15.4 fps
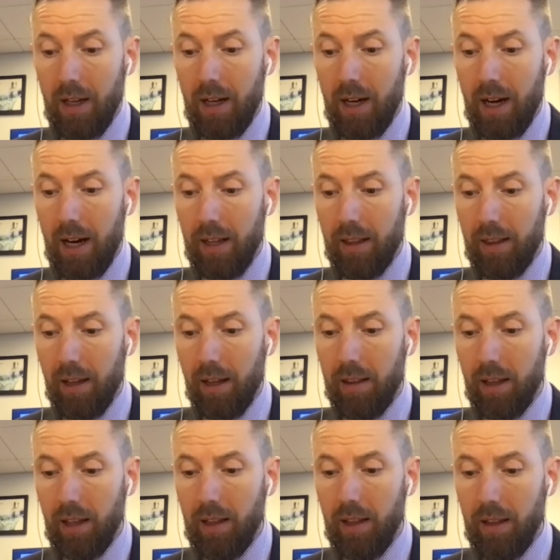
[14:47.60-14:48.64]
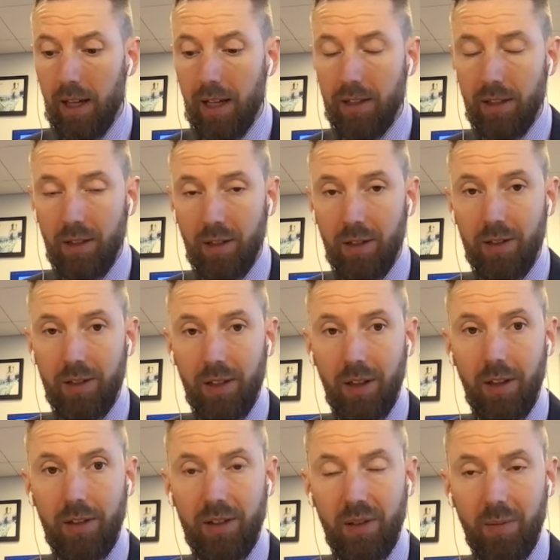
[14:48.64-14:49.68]
I think that that's it, because in
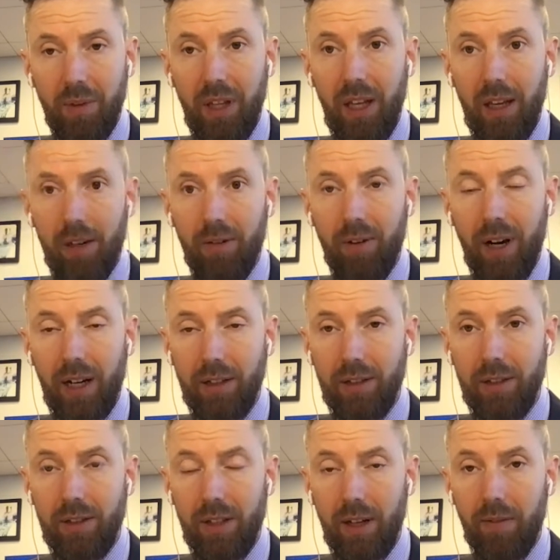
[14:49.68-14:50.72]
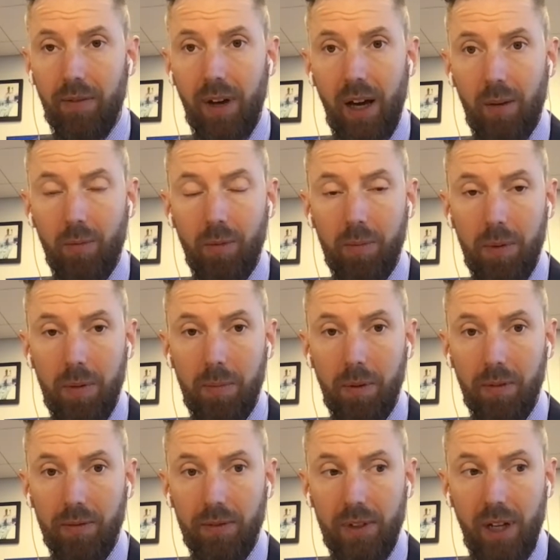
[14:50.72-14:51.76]
some of the interactions that I've had with people
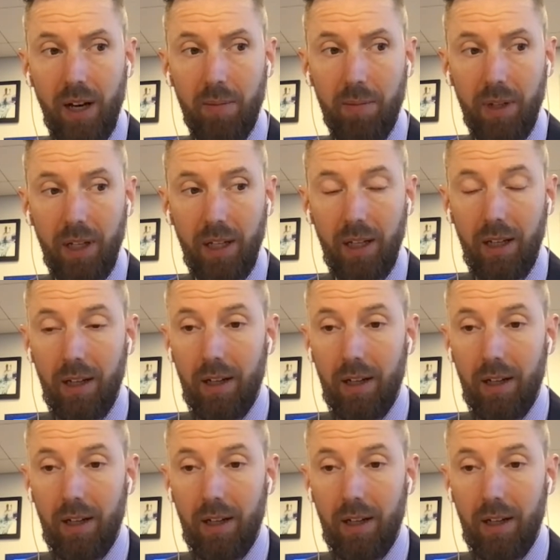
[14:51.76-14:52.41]
who've stopped me,